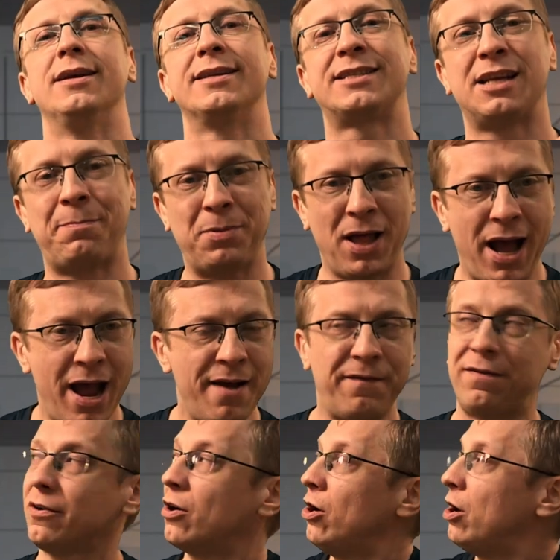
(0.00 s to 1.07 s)
Supply
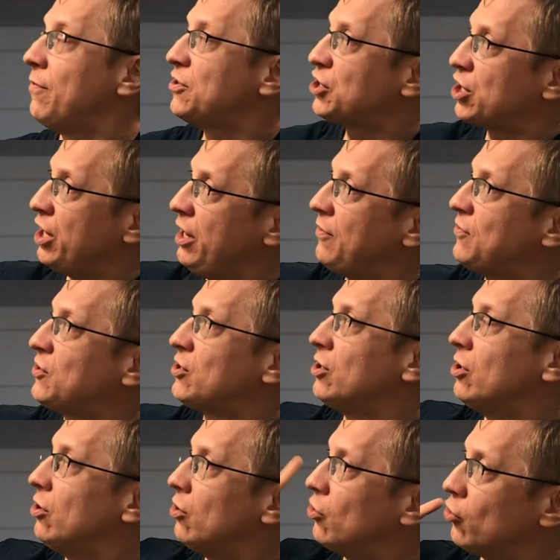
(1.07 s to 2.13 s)
curve shifts
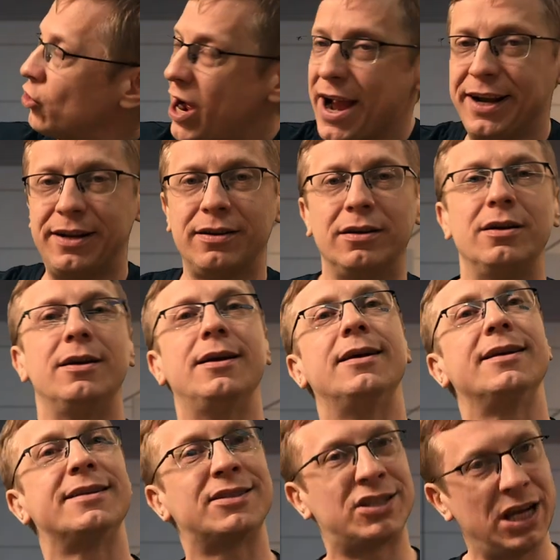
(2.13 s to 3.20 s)
right.
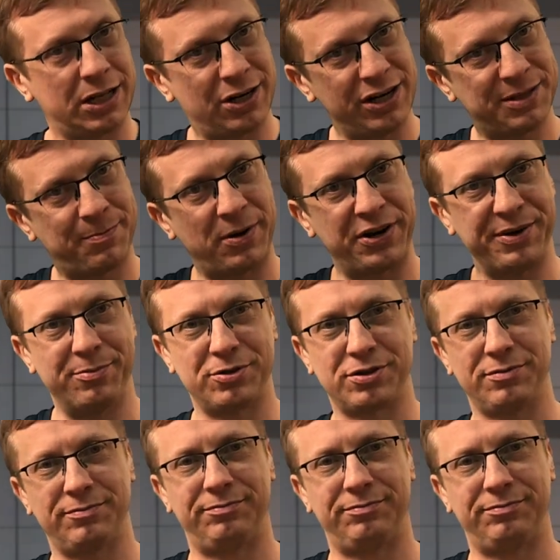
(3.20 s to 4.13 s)
Ceteris paribus.